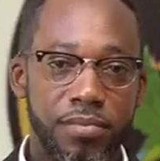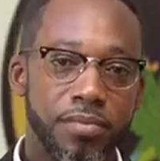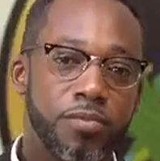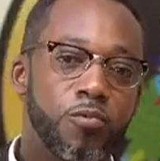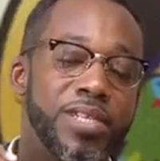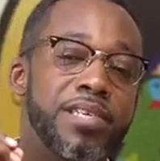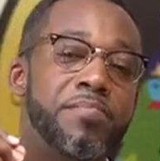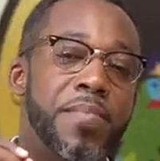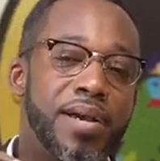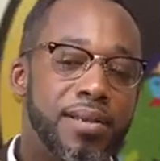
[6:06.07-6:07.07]
We
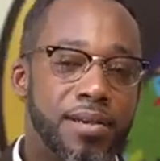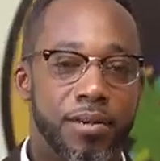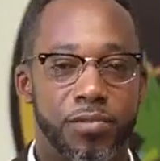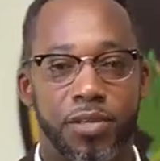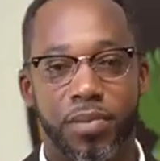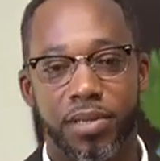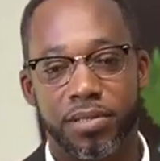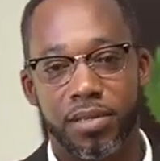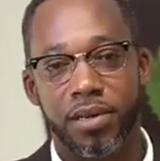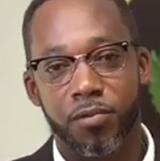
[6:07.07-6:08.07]
demand
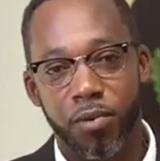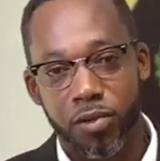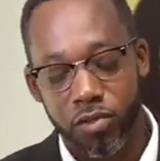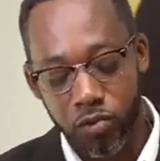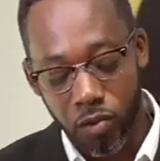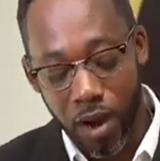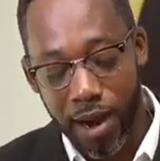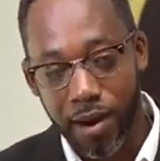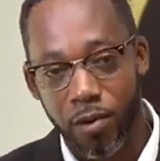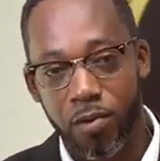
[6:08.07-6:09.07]
accountability. We want to know
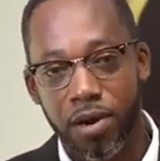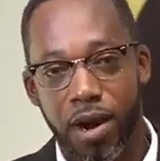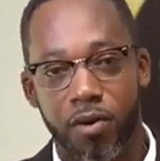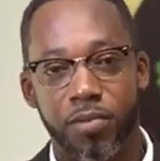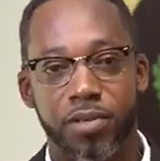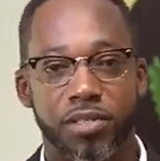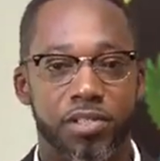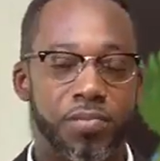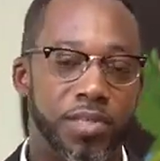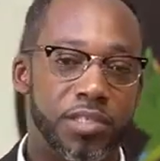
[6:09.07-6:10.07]
how our money is
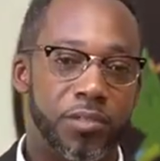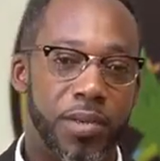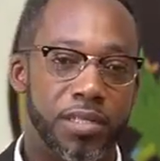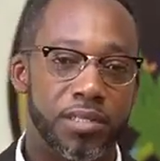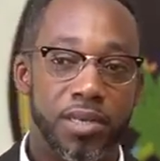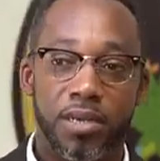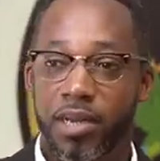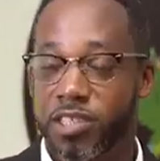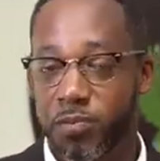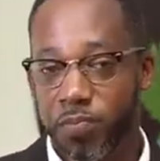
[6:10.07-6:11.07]
being spent,
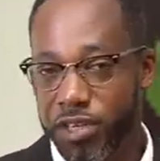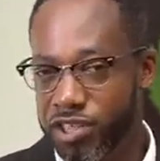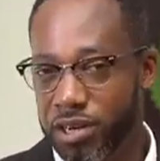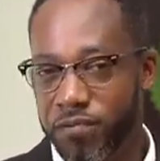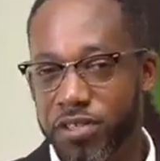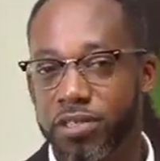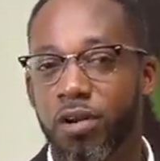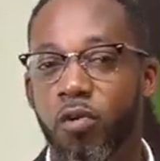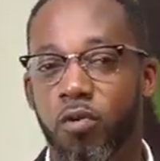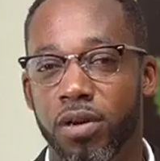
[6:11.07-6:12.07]
especially if it's a
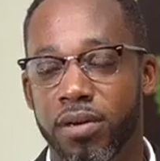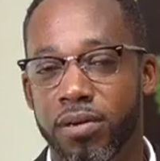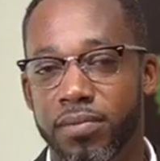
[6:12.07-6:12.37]
loan,